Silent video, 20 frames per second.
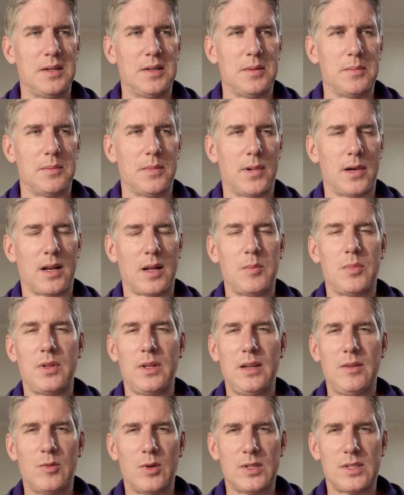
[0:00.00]
But I
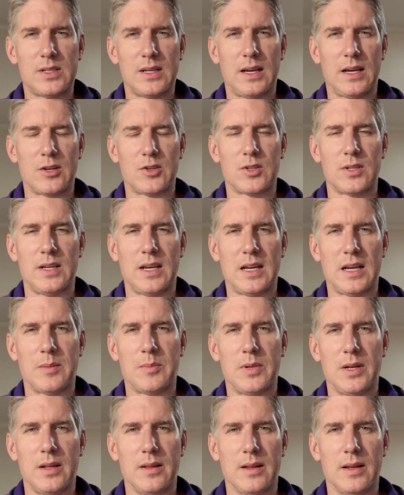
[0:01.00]
believe what's actually
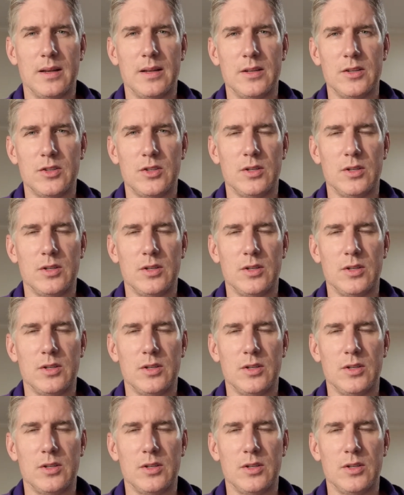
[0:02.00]
happening then is